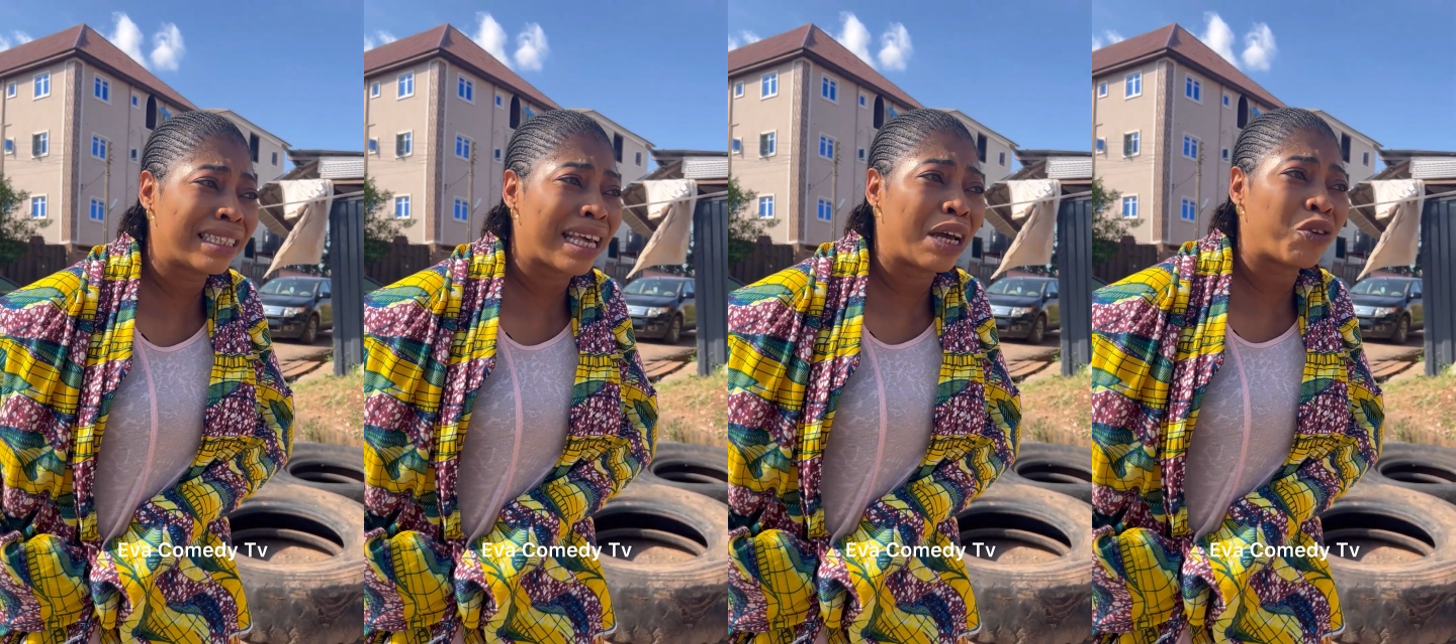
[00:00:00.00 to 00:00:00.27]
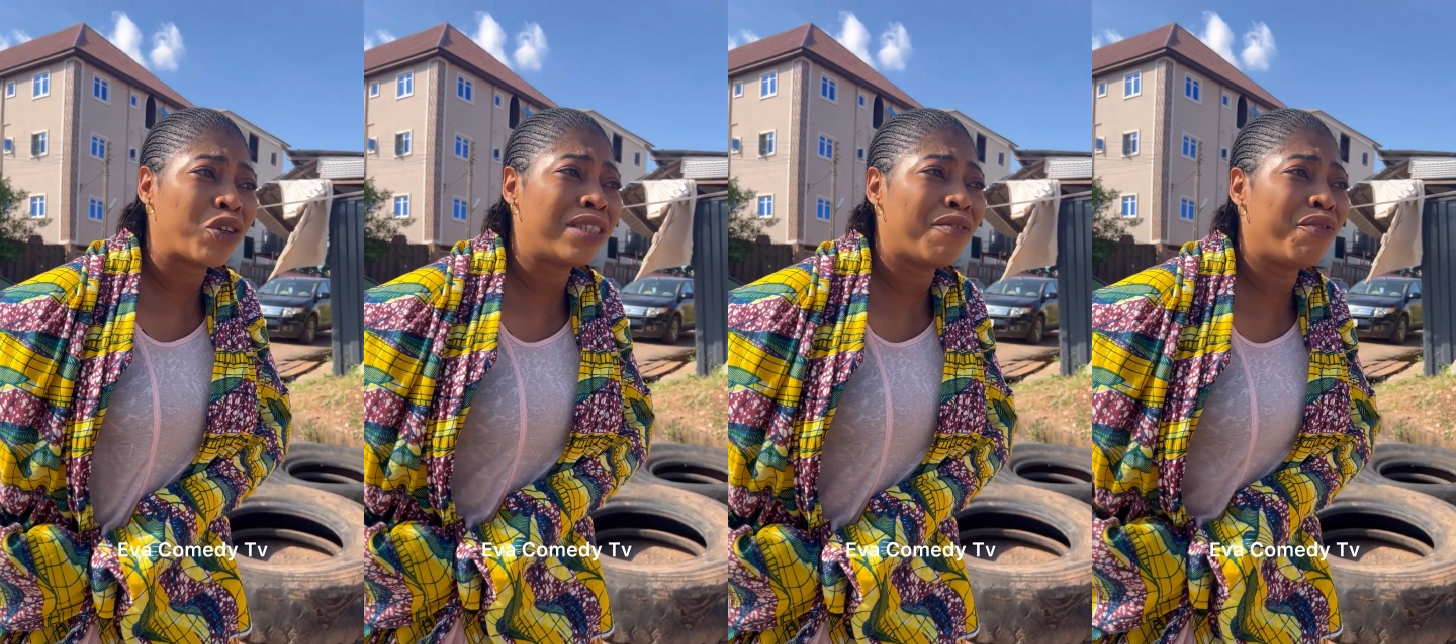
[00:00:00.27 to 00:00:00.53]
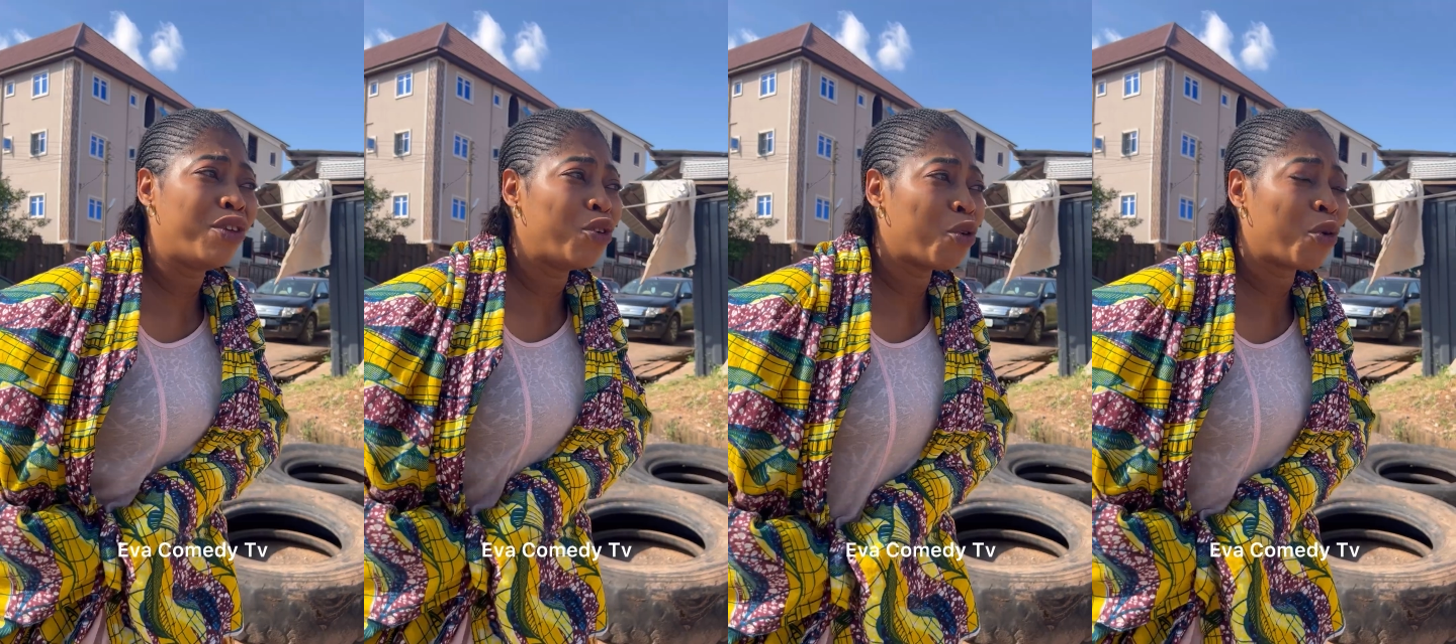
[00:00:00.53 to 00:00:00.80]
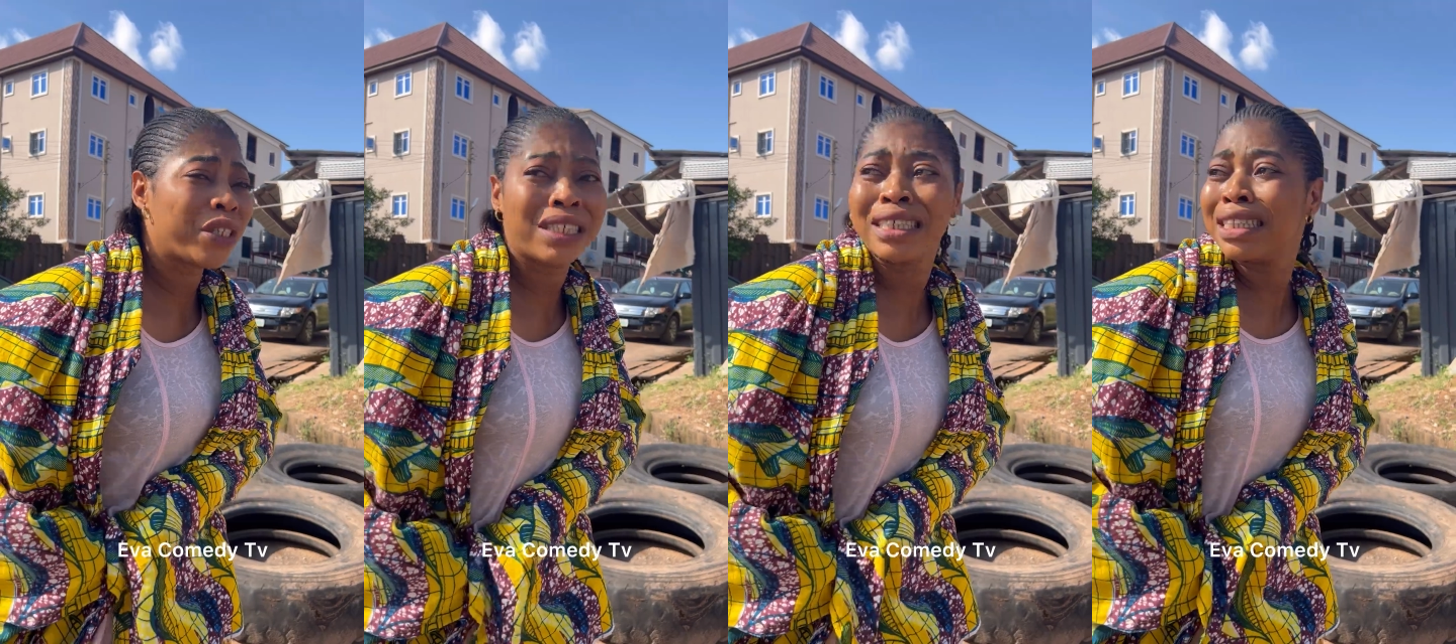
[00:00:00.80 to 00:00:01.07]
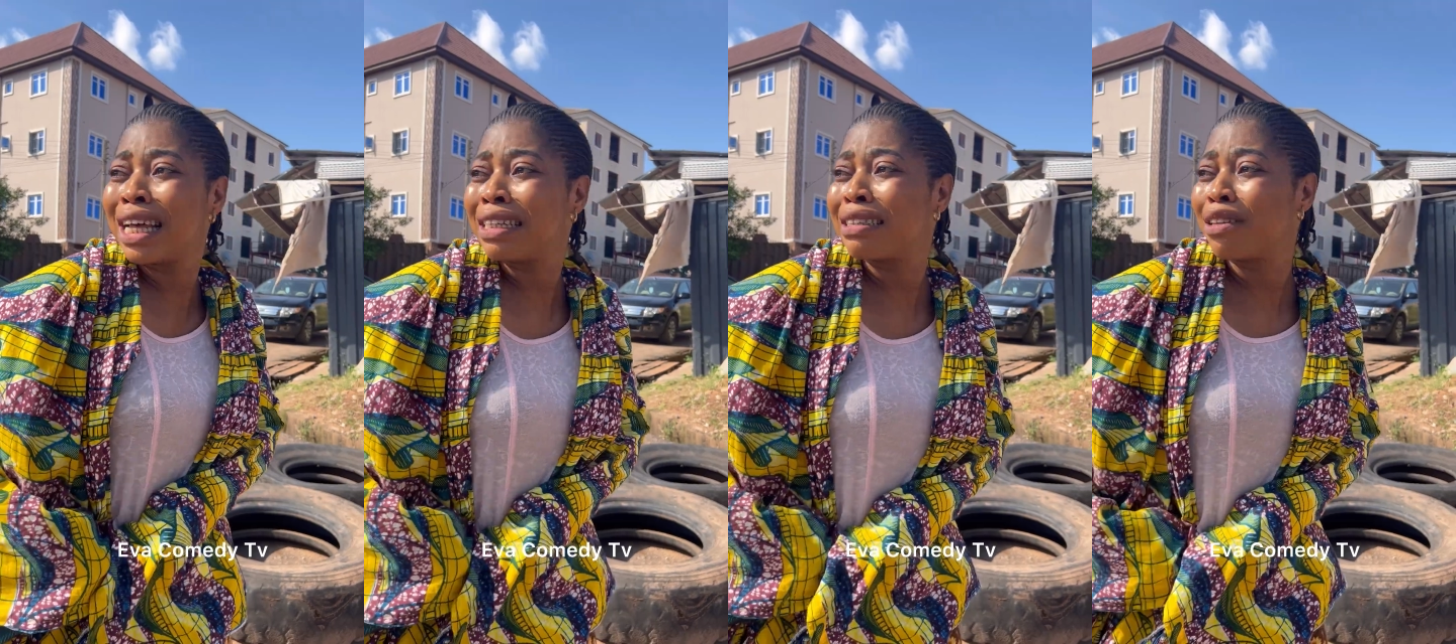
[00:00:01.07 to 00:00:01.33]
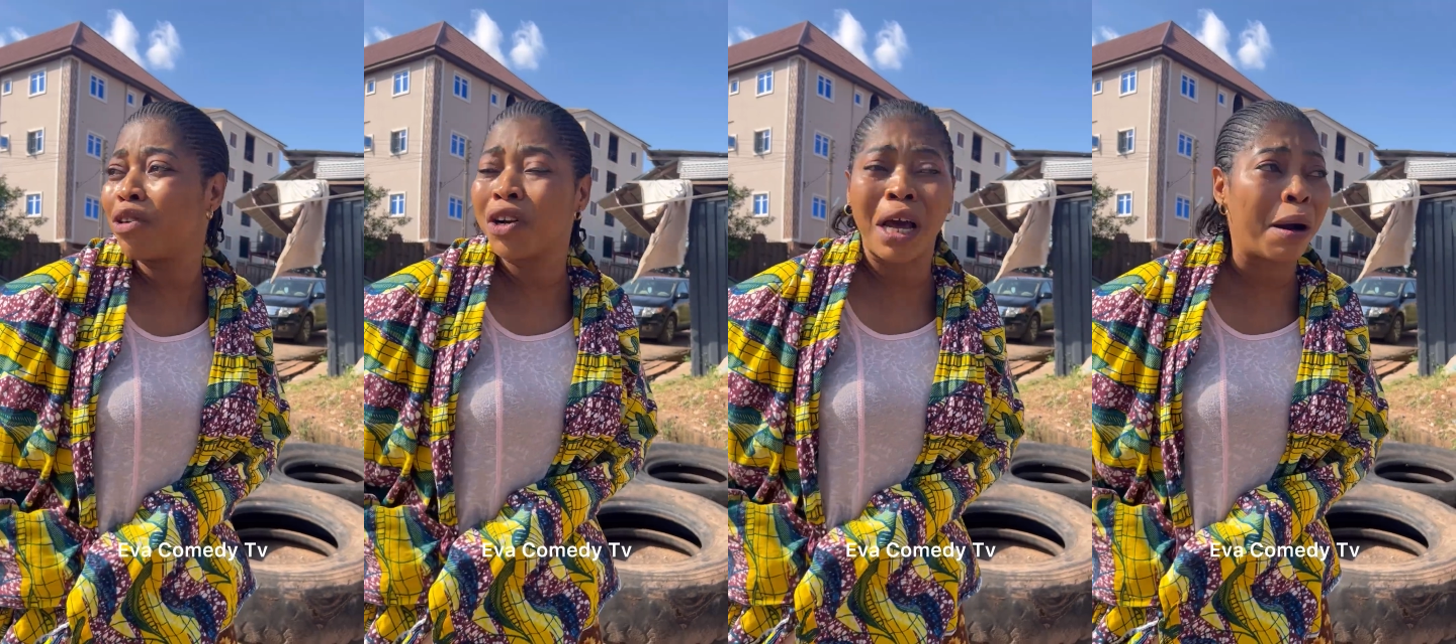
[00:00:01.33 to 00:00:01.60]
I don't even know what is that
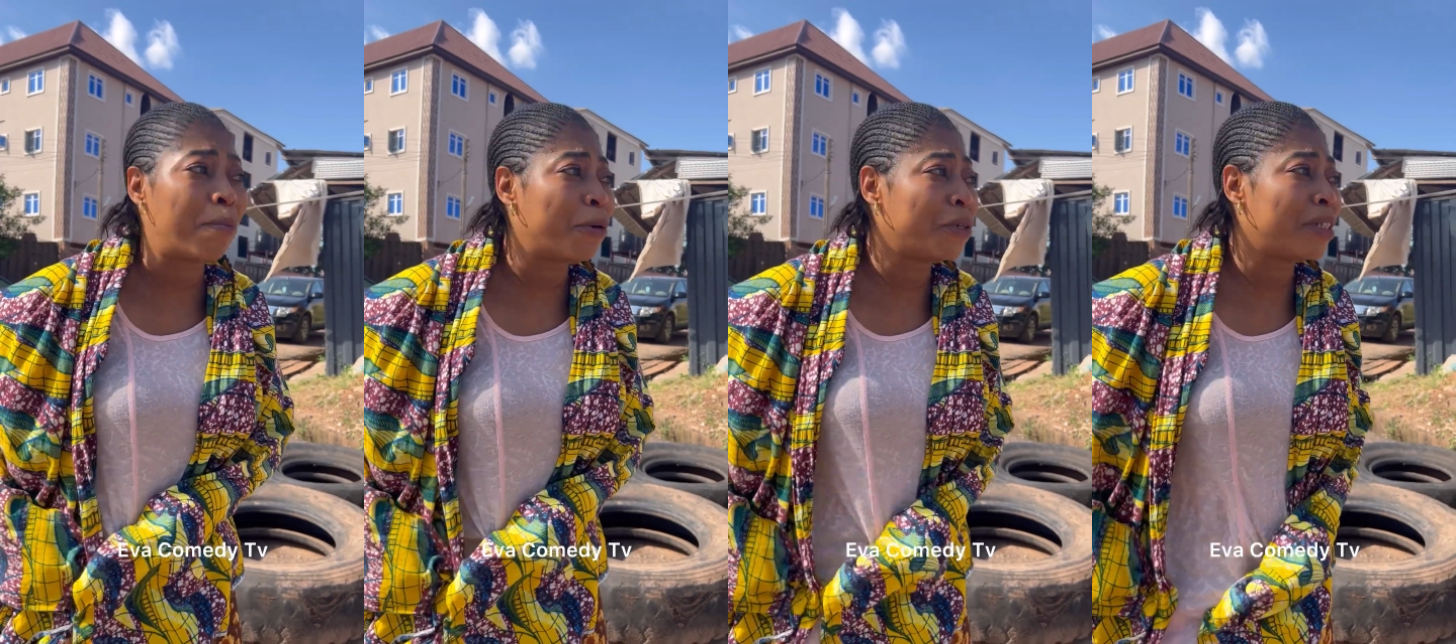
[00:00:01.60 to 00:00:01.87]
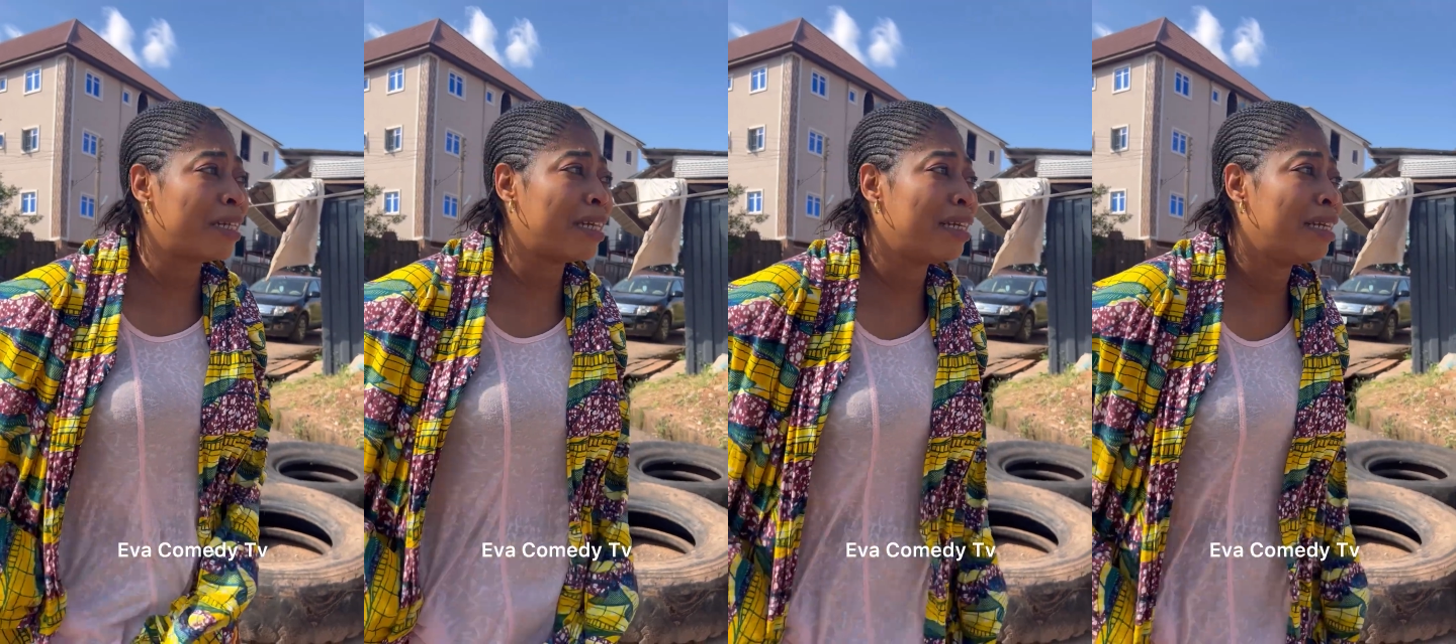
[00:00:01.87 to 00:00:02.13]
thing on her body.